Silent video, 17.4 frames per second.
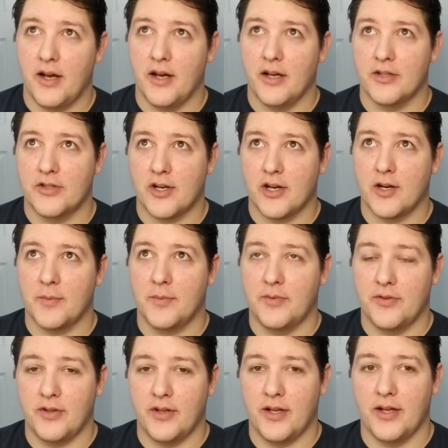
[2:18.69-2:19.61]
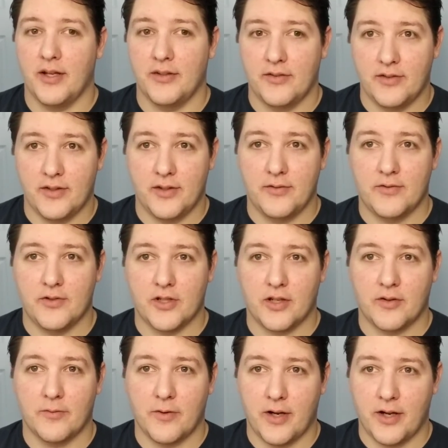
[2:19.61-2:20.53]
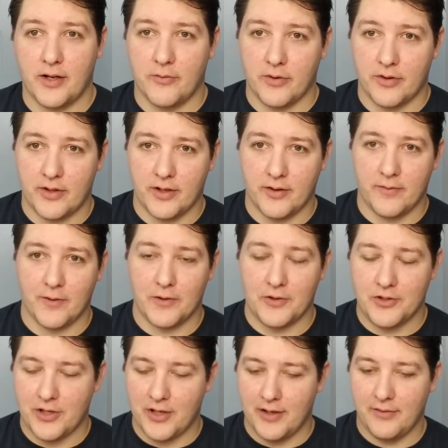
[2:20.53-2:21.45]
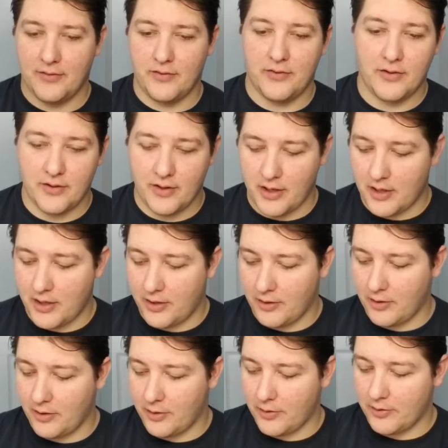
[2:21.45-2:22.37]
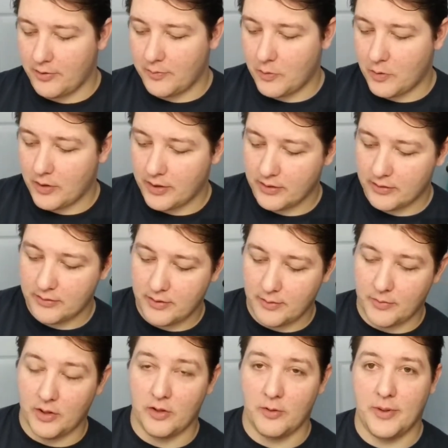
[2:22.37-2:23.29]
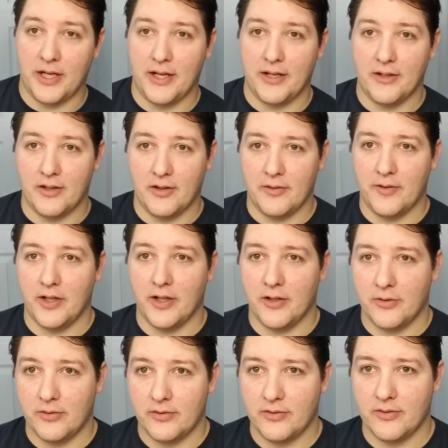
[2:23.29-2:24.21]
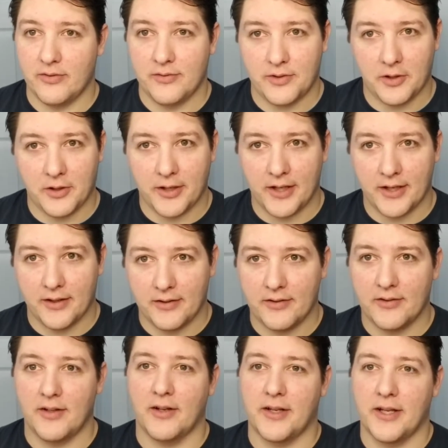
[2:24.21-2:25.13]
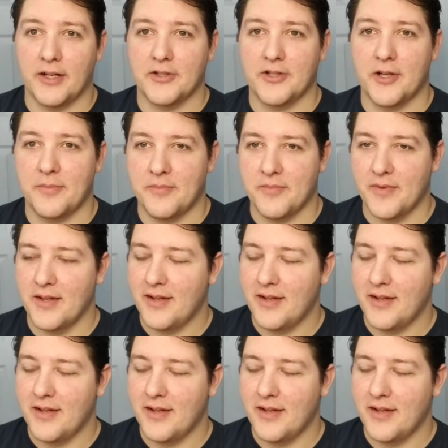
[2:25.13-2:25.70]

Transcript: Sharps, and Steve Chuck Frank with their first shaves earlier this morning. I'm a little behind on the videos. Sorry, guys. I'll catch up.